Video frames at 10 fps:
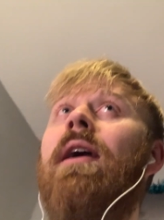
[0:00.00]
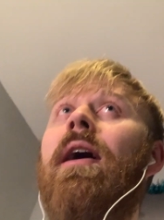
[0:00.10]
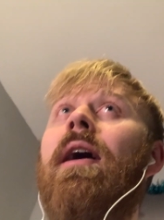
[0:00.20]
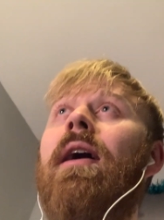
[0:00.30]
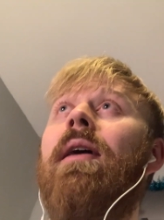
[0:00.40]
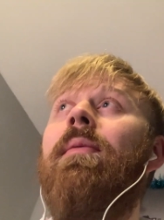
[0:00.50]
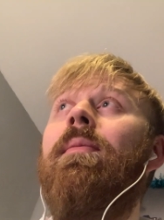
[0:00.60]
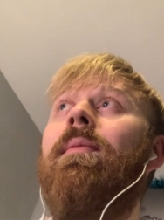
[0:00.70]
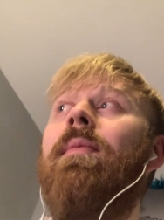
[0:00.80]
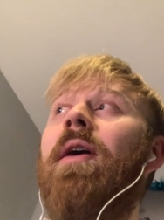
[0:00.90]
Um,
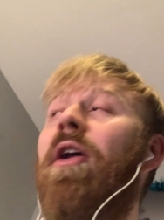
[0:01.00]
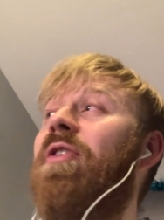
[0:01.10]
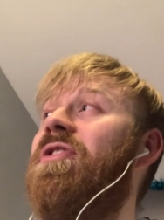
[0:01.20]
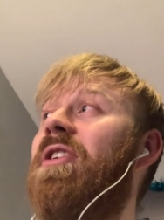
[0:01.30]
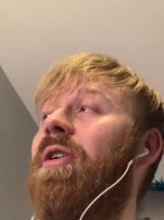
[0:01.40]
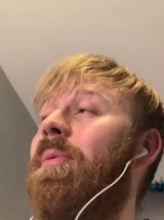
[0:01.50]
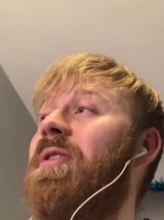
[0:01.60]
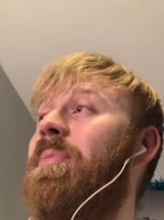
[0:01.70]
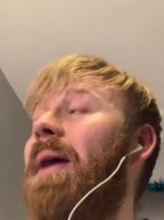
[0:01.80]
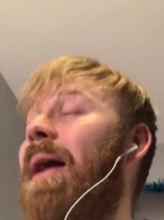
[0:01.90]
and Andre
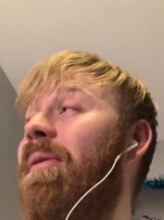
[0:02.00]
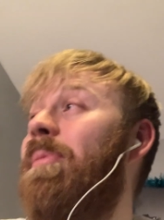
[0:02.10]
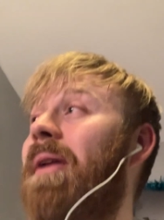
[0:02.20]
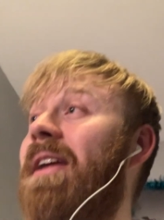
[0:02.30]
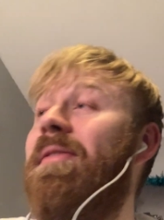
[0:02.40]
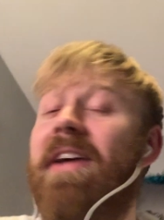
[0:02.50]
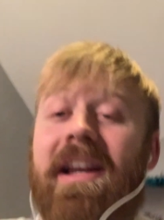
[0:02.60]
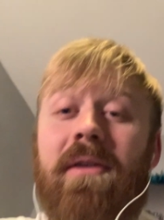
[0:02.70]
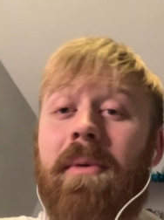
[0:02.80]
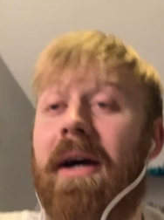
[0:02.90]
Gomes apparently played
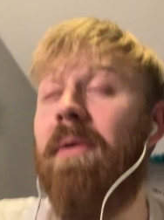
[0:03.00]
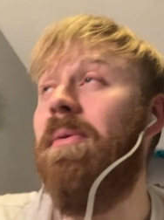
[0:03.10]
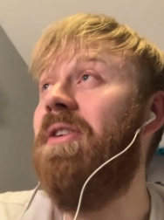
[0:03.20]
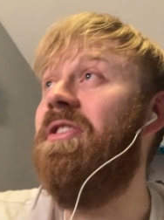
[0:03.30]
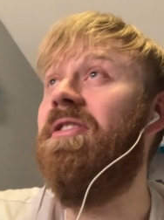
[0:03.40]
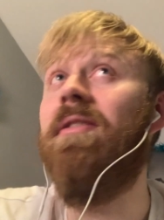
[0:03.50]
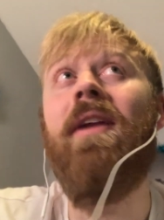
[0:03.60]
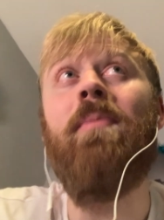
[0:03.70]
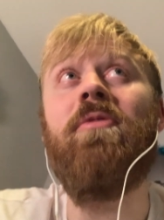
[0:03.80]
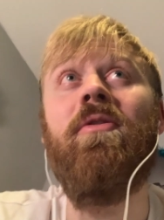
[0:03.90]
very well, which is an
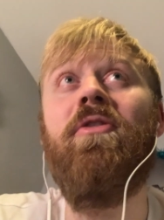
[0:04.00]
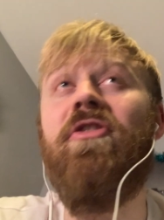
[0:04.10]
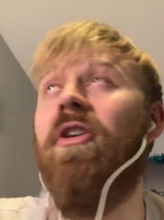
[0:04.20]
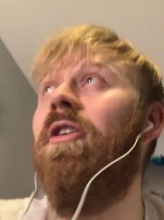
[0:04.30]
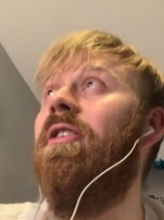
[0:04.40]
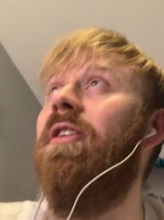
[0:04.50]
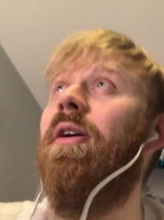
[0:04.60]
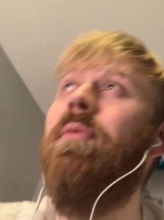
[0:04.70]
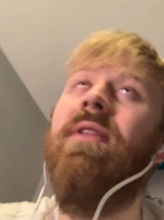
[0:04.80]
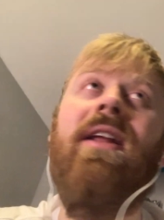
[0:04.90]
absolute shock. You
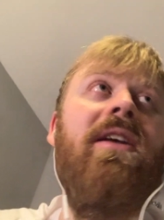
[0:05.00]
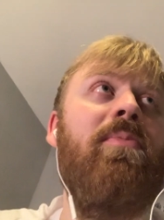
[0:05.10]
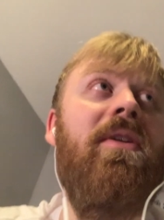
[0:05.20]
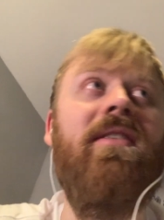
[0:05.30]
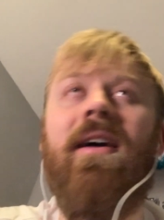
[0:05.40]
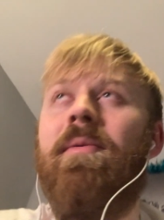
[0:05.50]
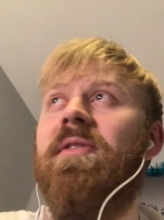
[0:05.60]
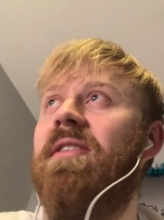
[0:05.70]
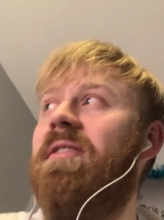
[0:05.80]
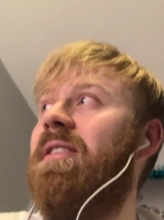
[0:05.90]
know, there has been times
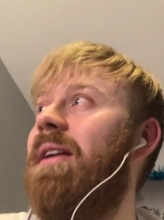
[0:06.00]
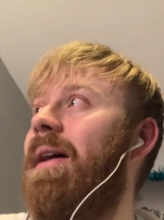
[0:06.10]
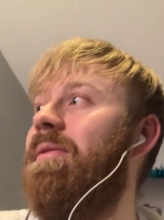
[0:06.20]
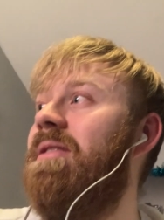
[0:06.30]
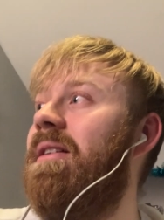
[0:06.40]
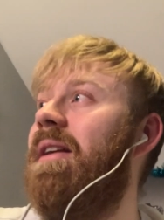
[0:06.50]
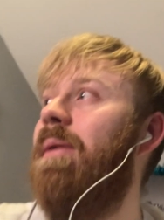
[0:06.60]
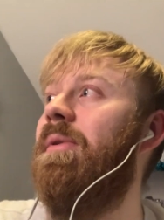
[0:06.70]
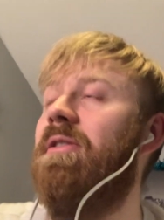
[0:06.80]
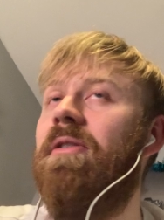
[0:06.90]
in his Everton career
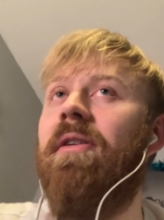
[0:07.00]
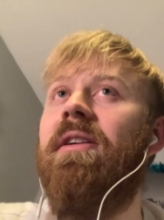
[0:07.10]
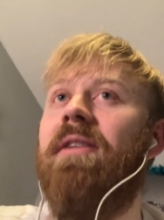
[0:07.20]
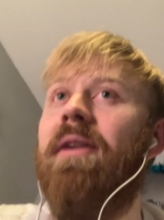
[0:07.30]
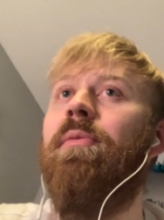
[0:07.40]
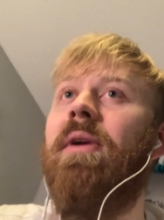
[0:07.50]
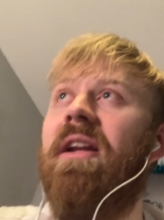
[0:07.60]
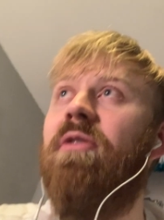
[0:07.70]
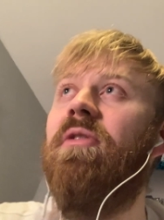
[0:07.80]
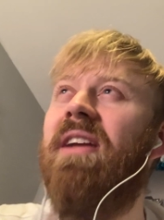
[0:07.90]
where he's gone, he's had a
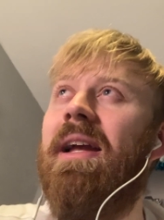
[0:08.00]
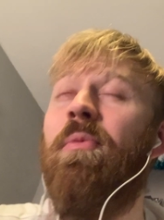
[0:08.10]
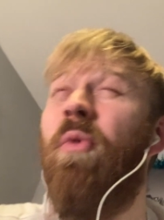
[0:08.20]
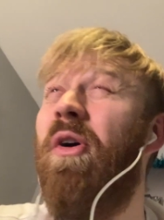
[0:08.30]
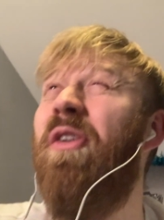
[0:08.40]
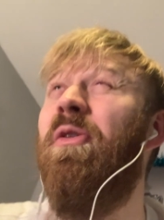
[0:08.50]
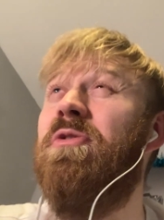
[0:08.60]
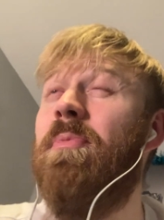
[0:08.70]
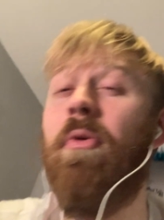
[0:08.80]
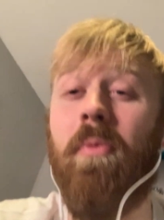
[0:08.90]
really good game. One
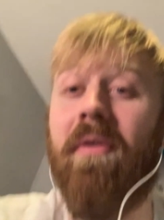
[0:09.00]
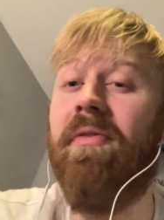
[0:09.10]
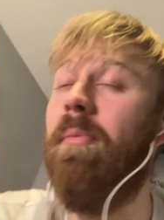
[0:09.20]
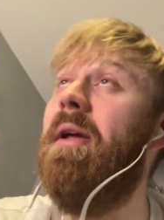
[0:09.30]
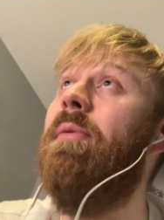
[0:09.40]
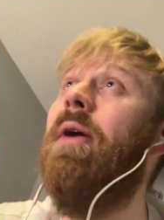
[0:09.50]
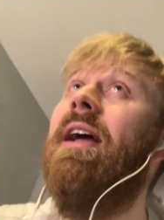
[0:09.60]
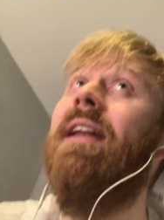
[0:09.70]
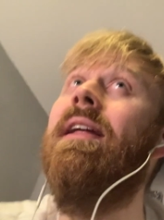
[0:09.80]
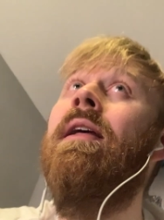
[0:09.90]
notable one for me,
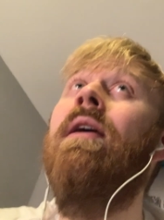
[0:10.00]
really.